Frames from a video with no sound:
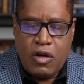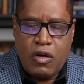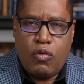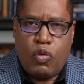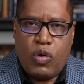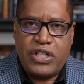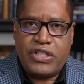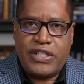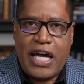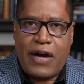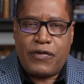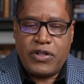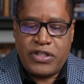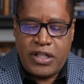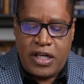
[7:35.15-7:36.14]
One
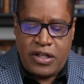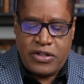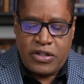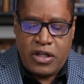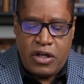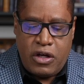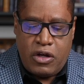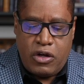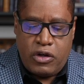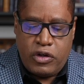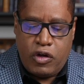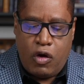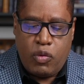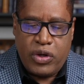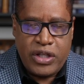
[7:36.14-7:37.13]
staffer says,
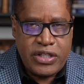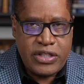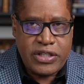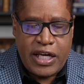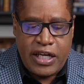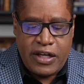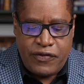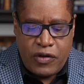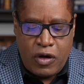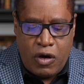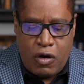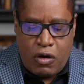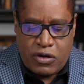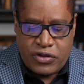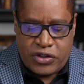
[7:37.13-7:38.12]
no one is safe
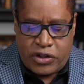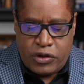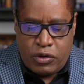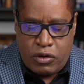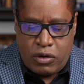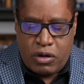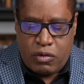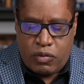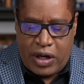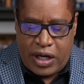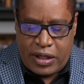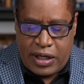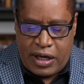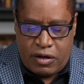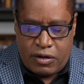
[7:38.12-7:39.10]
or secure right
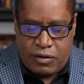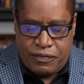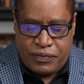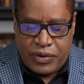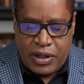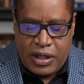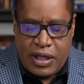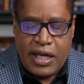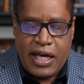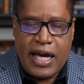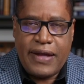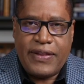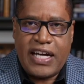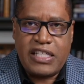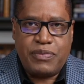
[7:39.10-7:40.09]
now,
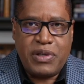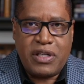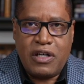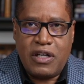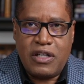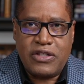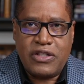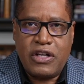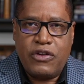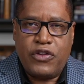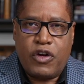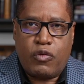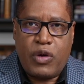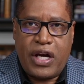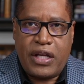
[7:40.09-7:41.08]
and that's because
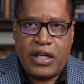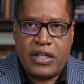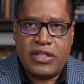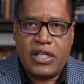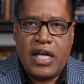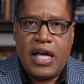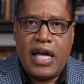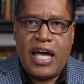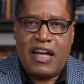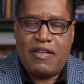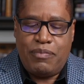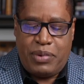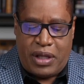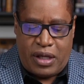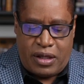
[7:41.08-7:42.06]
their ratings have
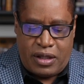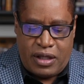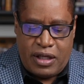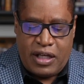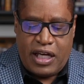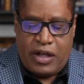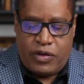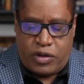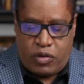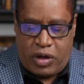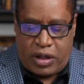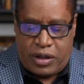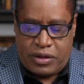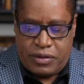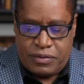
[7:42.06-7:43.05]
been in the
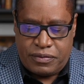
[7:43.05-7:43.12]
toilet.